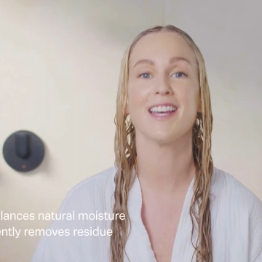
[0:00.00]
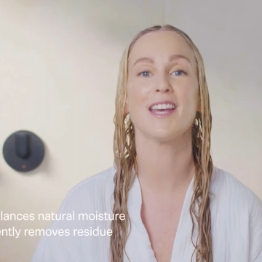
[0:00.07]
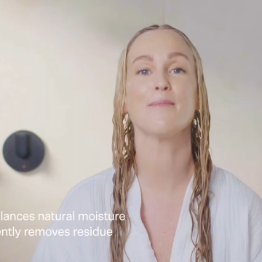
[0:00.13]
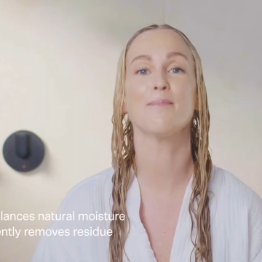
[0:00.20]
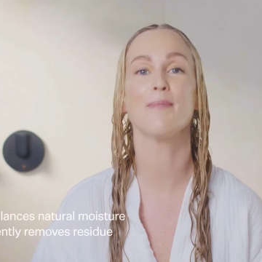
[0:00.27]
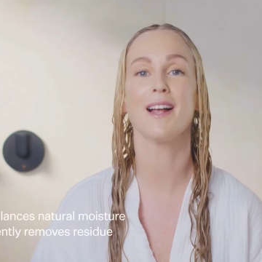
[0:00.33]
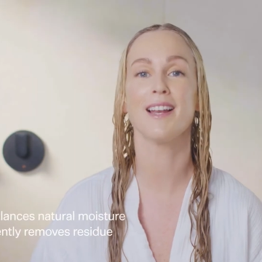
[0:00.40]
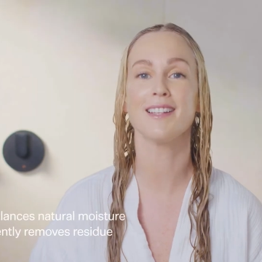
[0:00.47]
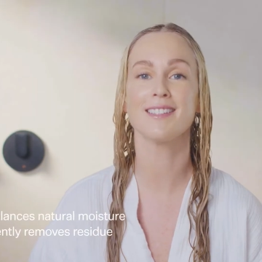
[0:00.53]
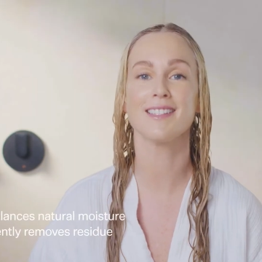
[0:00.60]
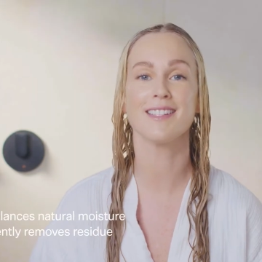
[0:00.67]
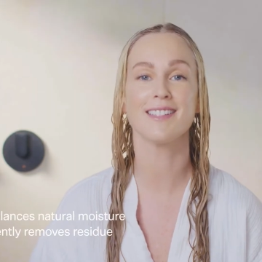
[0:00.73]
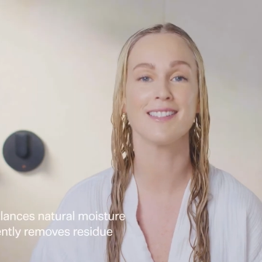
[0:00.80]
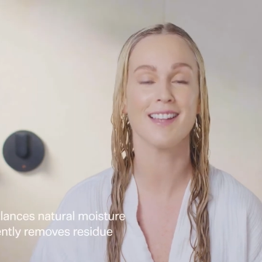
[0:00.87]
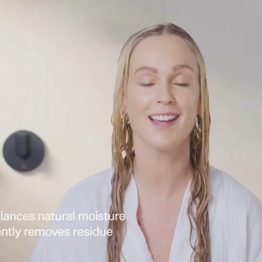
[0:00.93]
It
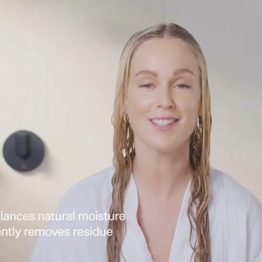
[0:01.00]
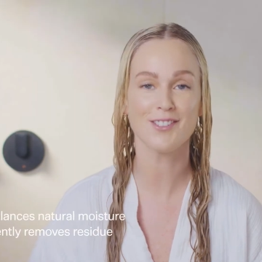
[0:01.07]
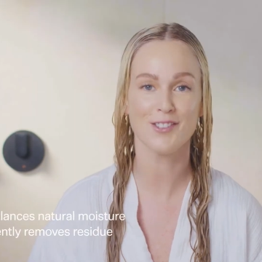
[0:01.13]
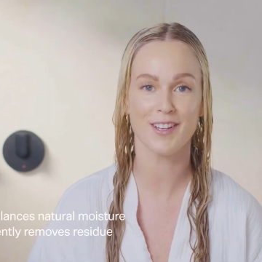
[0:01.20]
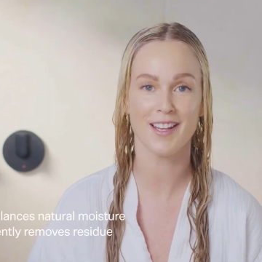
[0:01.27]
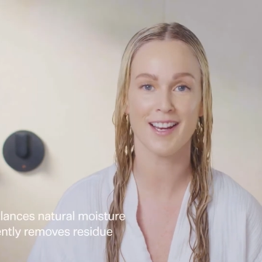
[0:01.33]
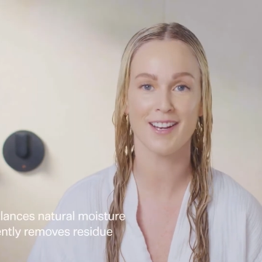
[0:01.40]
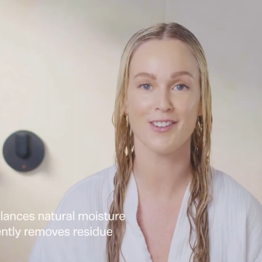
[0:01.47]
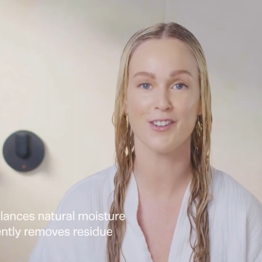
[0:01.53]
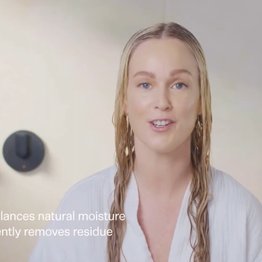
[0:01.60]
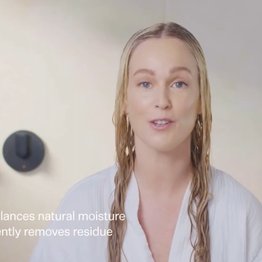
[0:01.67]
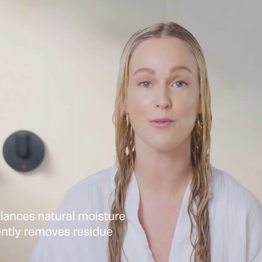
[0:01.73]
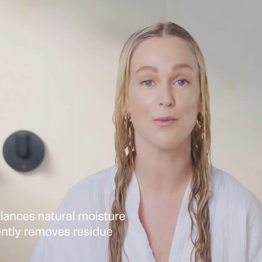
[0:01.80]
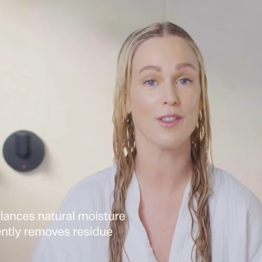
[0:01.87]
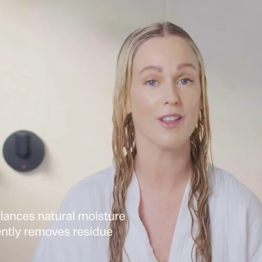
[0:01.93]
balances natural hair
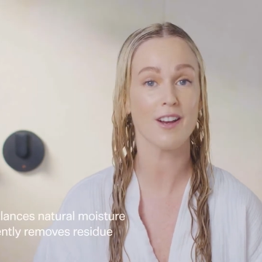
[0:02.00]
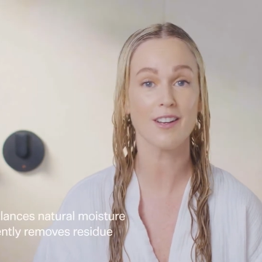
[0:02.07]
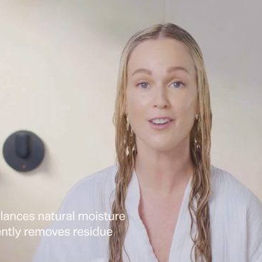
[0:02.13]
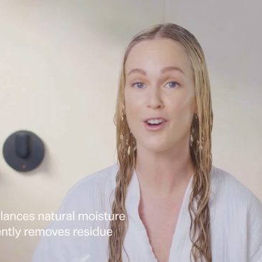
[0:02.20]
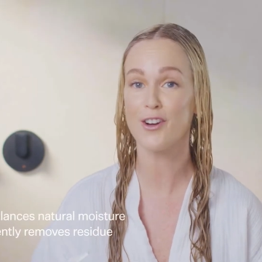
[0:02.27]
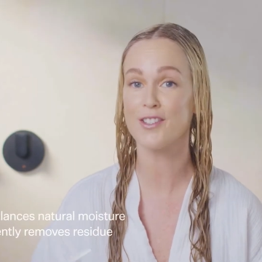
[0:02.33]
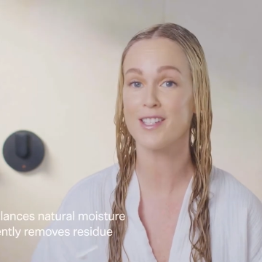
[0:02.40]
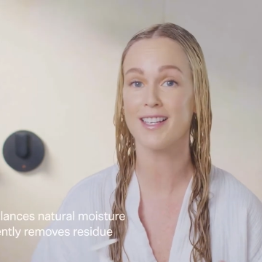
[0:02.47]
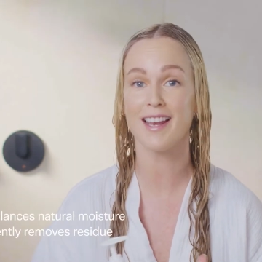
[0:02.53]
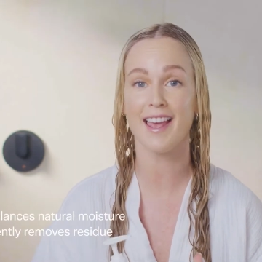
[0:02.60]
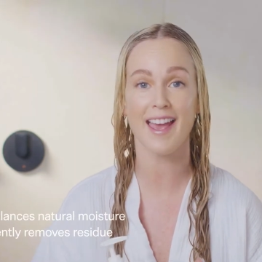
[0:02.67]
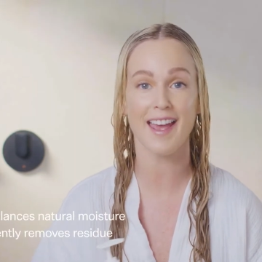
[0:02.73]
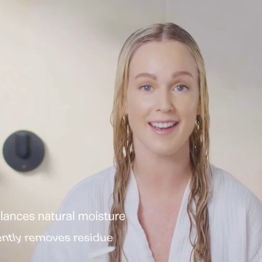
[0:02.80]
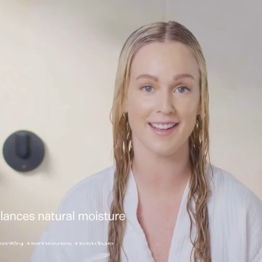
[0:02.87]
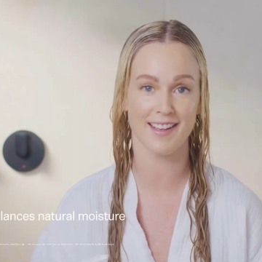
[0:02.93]
oil without causing
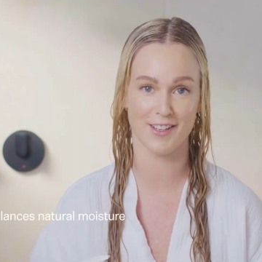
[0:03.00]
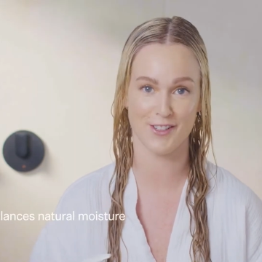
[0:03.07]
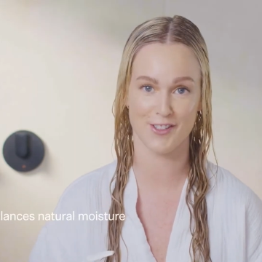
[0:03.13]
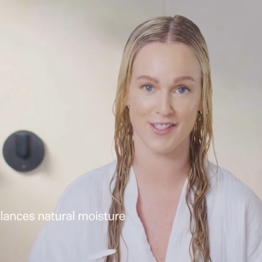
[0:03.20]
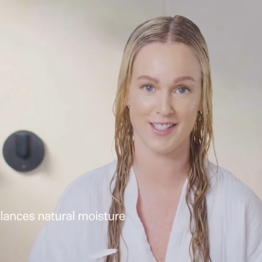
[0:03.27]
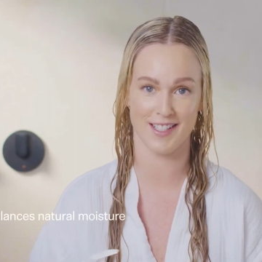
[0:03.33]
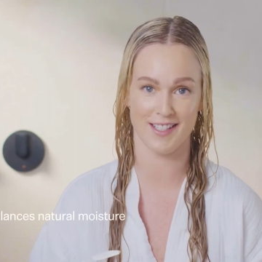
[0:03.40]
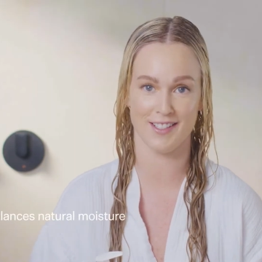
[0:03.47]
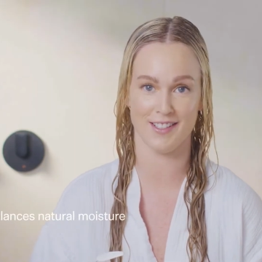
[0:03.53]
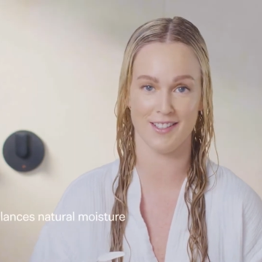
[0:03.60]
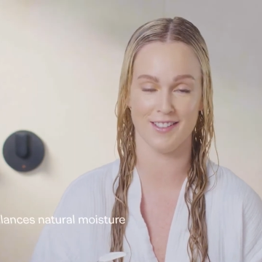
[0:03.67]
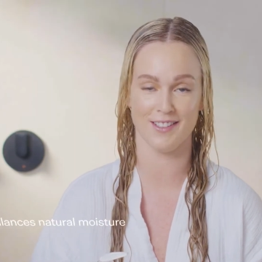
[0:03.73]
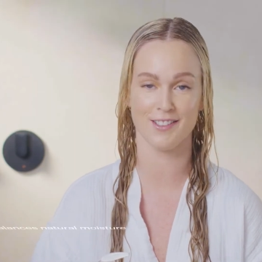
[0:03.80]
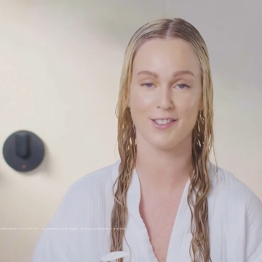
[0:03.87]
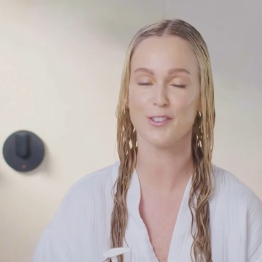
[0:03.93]
any
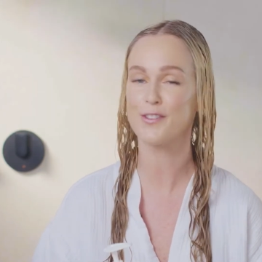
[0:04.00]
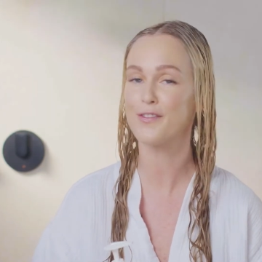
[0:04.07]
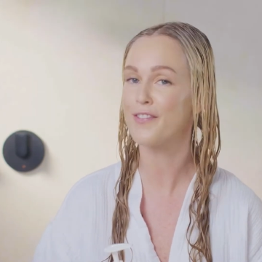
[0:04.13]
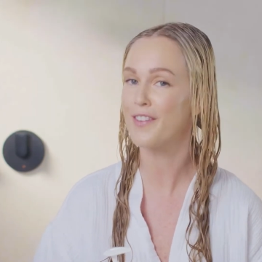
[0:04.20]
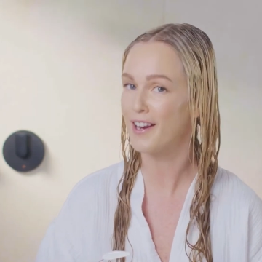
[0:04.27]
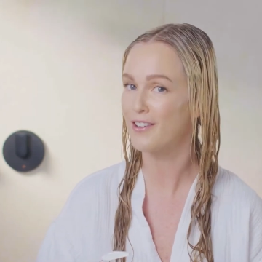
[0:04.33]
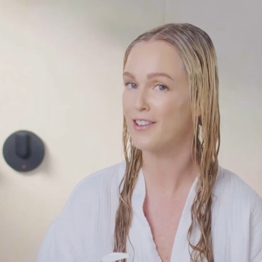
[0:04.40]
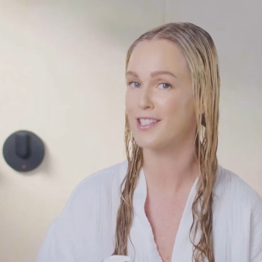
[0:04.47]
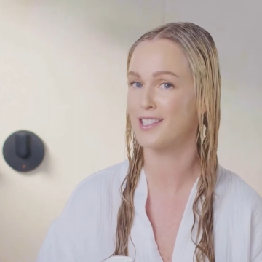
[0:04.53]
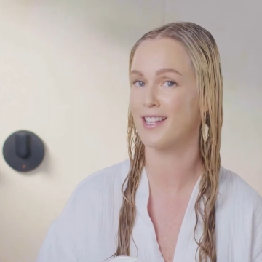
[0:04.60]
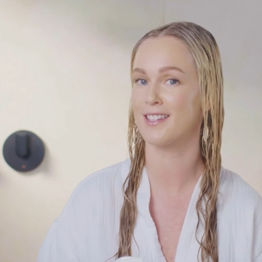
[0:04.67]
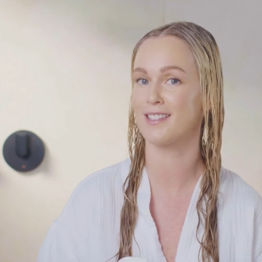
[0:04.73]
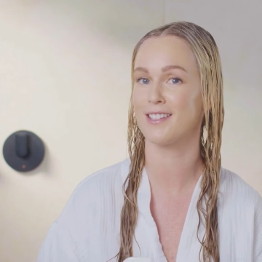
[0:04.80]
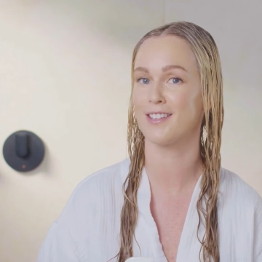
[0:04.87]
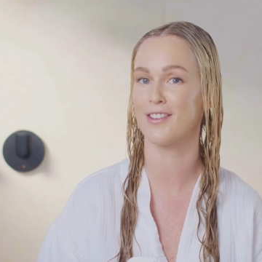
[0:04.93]
irritation. So it's very
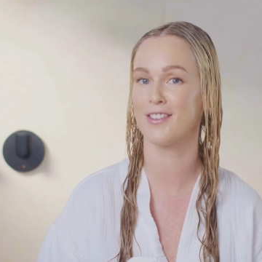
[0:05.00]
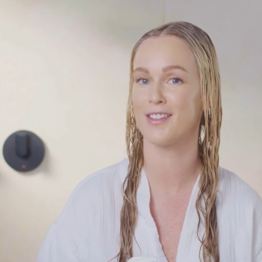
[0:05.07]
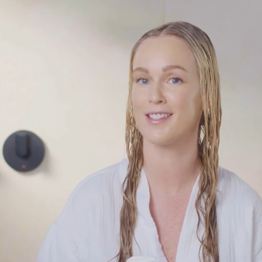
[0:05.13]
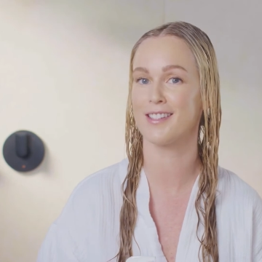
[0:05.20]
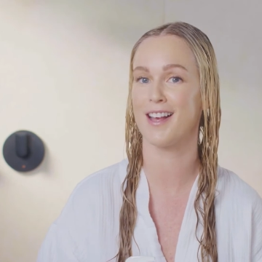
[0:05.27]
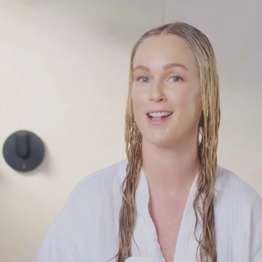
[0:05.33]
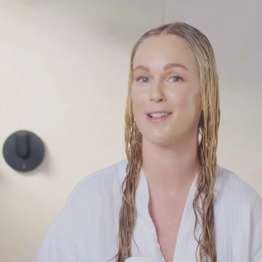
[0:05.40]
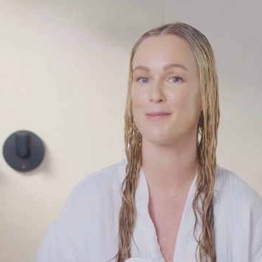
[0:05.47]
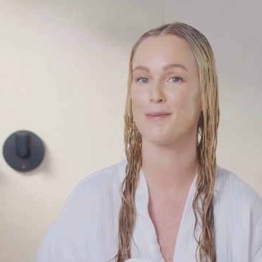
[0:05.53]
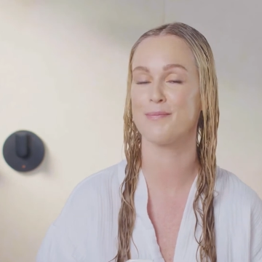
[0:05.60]
gentle on the scalp.